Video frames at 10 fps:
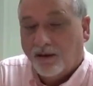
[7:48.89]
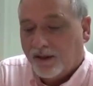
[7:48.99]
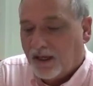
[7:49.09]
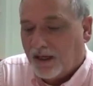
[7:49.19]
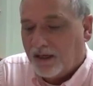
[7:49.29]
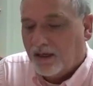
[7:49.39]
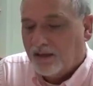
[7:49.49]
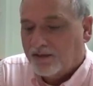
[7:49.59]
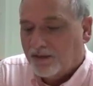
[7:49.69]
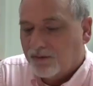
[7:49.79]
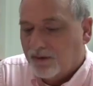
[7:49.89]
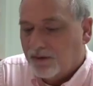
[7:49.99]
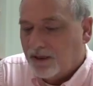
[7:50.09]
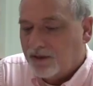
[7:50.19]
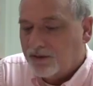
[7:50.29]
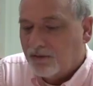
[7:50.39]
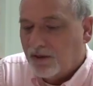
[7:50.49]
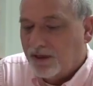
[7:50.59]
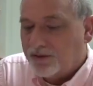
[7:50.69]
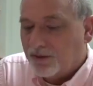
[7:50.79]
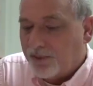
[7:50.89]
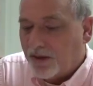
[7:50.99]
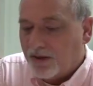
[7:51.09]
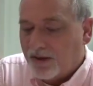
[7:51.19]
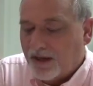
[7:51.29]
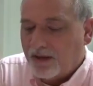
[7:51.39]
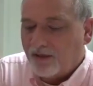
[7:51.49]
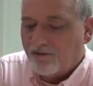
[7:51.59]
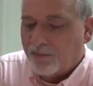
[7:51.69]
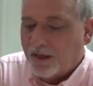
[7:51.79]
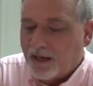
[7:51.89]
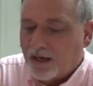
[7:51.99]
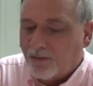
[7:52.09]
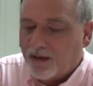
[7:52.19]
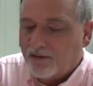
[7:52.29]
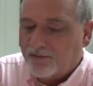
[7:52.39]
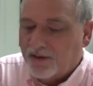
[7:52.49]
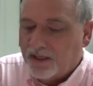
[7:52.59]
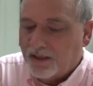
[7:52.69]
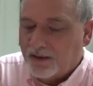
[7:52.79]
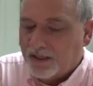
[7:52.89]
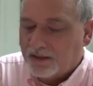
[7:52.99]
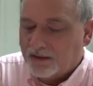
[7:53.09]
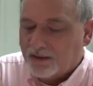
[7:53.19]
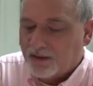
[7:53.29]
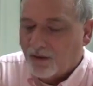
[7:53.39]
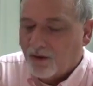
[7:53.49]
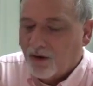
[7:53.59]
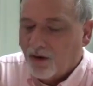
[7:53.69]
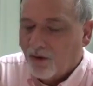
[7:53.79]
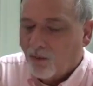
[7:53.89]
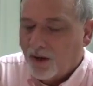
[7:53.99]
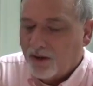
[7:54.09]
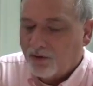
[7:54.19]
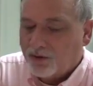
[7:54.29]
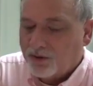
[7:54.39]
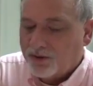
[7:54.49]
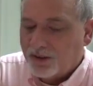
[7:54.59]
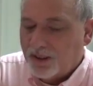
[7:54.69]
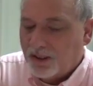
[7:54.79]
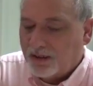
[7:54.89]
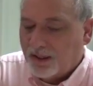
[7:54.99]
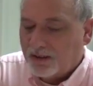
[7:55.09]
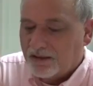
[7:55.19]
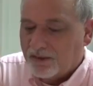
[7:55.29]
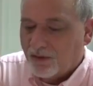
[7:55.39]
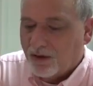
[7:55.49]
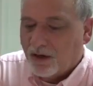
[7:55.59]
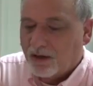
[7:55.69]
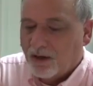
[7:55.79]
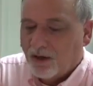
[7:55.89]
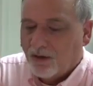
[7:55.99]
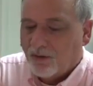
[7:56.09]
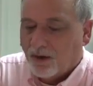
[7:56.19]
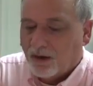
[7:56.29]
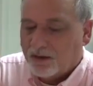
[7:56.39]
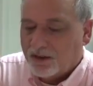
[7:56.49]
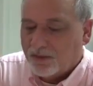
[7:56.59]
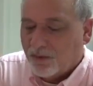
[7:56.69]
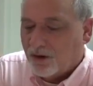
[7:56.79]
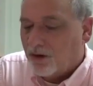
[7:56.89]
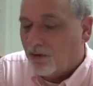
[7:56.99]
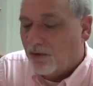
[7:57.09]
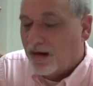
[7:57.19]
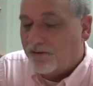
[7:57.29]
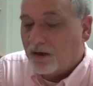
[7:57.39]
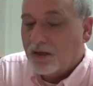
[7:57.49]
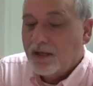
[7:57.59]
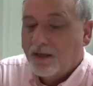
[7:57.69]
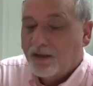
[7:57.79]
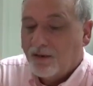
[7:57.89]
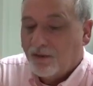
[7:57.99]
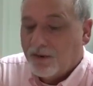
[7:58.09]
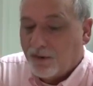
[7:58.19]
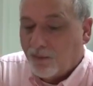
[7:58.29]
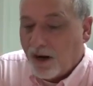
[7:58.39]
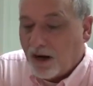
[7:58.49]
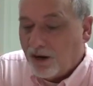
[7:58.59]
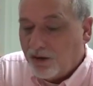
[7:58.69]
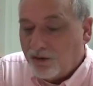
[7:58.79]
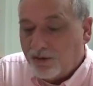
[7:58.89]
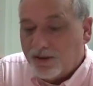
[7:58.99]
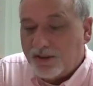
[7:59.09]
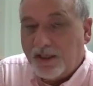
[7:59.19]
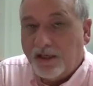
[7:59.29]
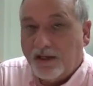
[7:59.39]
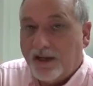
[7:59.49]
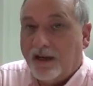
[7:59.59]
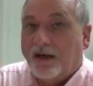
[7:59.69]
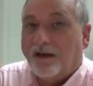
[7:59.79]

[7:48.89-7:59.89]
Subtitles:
okay? So these 2 lines are part of that if, but now we have de-indented. So whether you choose to de-indent this word or whatever, where you do this de-indent